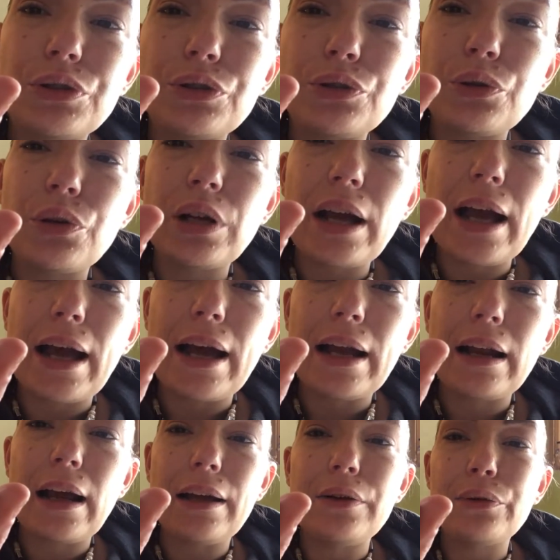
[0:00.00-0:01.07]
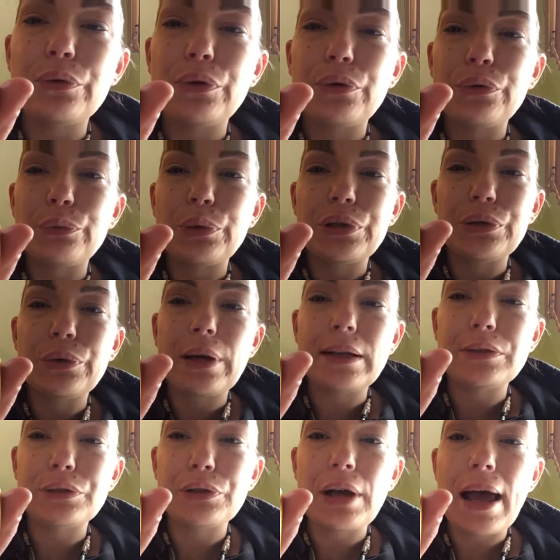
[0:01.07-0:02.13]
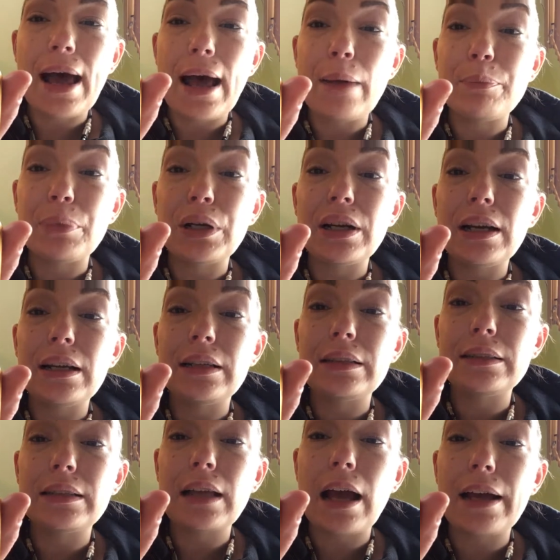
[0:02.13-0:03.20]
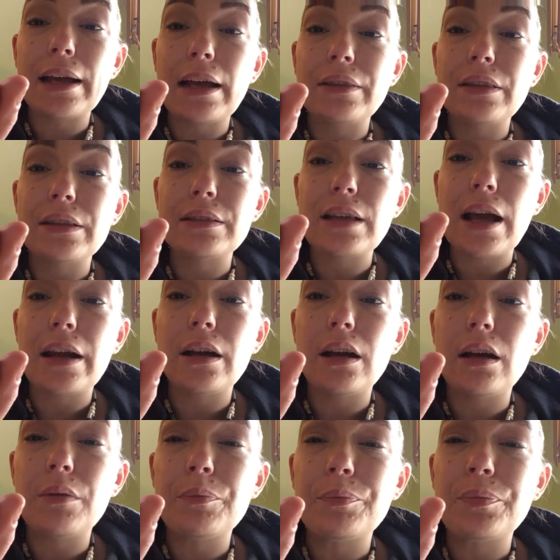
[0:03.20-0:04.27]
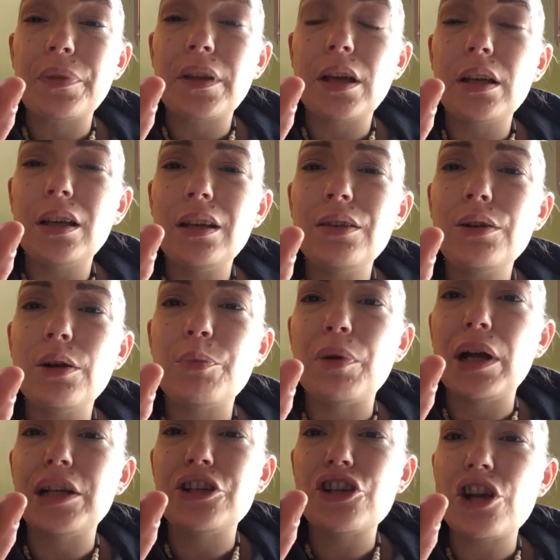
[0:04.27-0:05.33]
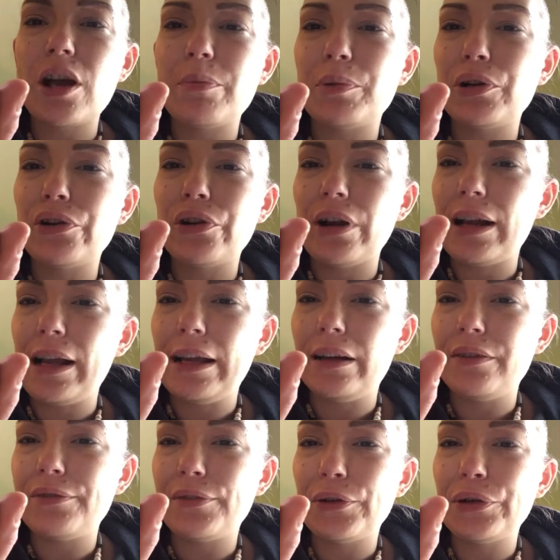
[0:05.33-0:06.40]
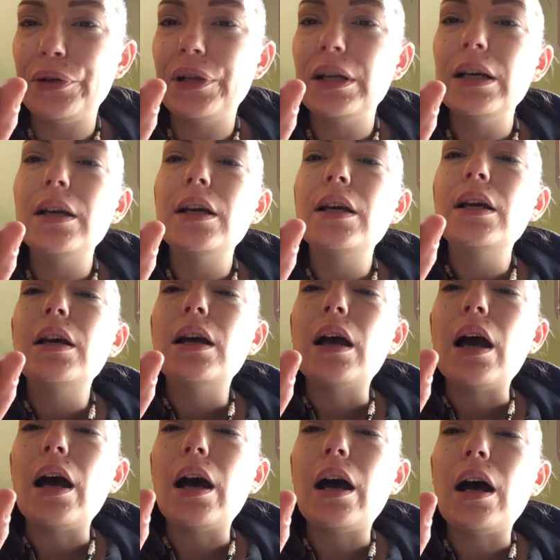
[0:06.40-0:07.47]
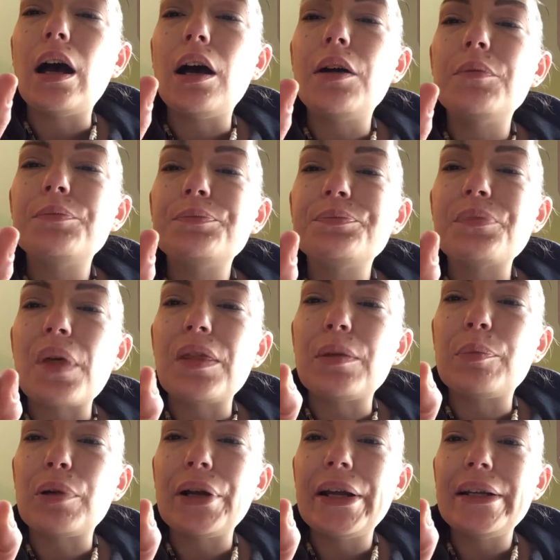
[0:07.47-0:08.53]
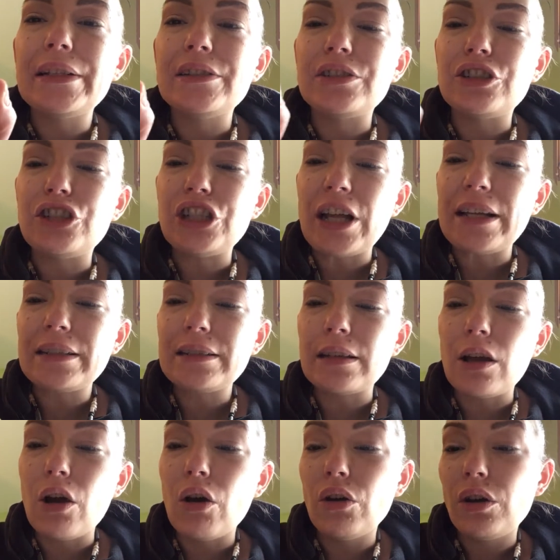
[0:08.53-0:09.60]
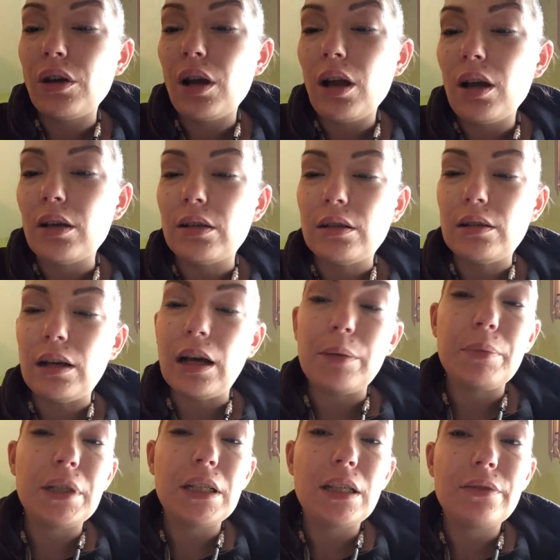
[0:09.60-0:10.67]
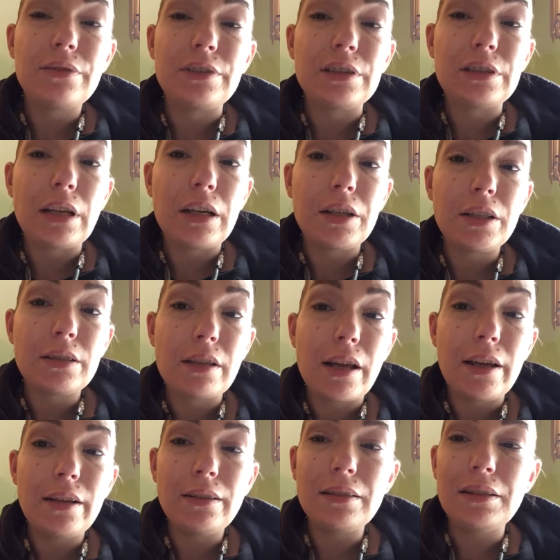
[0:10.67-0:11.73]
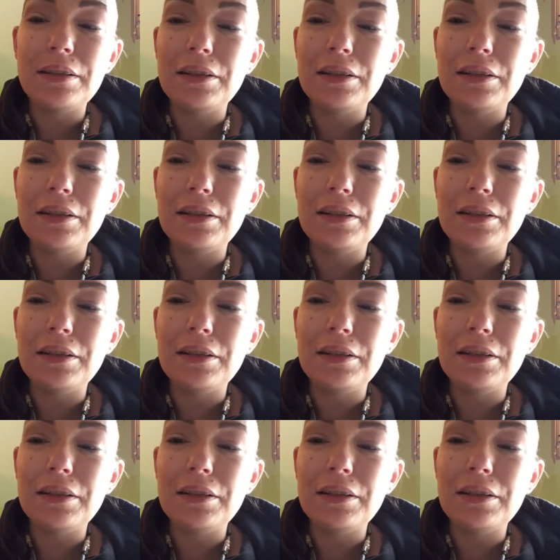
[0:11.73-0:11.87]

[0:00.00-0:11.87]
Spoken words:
store at, I don't know where you guys are at, but I got this at either a Price Chopper or Hannaford. The brand is Jason, I believe is how you say it.